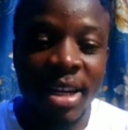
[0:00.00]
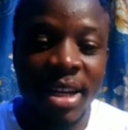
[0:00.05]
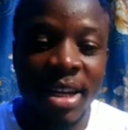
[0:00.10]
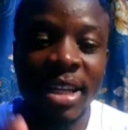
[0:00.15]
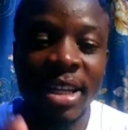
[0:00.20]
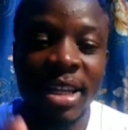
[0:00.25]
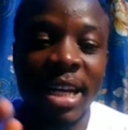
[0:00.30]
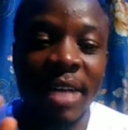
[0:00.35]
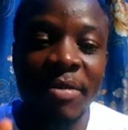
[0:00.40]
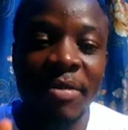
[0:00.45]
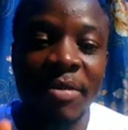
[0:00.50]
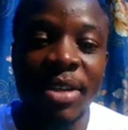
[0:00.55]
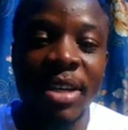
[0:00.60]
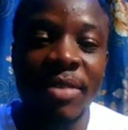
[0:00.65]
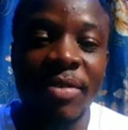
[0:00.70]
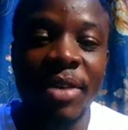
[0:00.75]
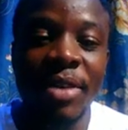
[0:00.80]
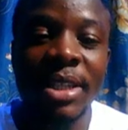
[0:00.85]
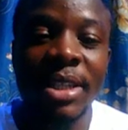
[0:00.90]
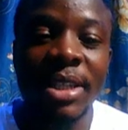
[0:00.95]
It can even
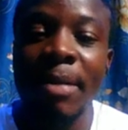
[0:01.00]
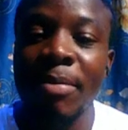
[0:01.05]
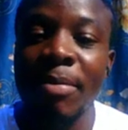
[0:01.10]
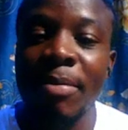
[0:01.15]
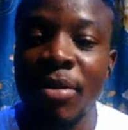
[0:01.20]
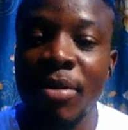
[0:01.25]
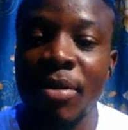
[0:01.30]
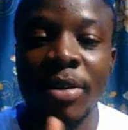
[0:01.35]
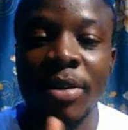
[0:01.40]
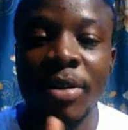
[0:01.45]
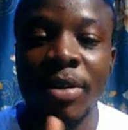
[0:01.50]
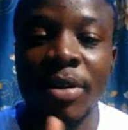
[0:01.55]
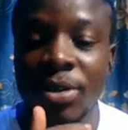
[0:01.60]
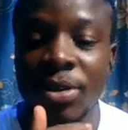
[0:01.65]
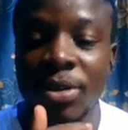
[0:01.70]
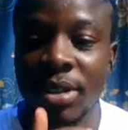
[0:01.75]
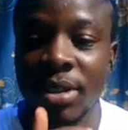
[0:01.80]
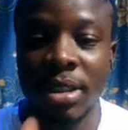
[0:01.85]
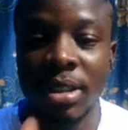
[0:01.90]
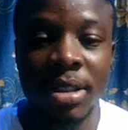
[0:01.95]
give you example of how to
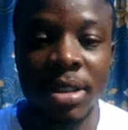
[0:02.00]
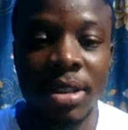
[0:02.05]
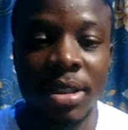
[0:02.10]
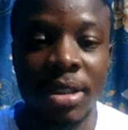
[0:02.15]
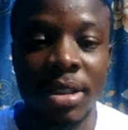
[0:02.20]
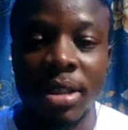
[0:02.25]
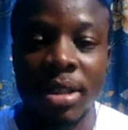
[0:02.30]
use it.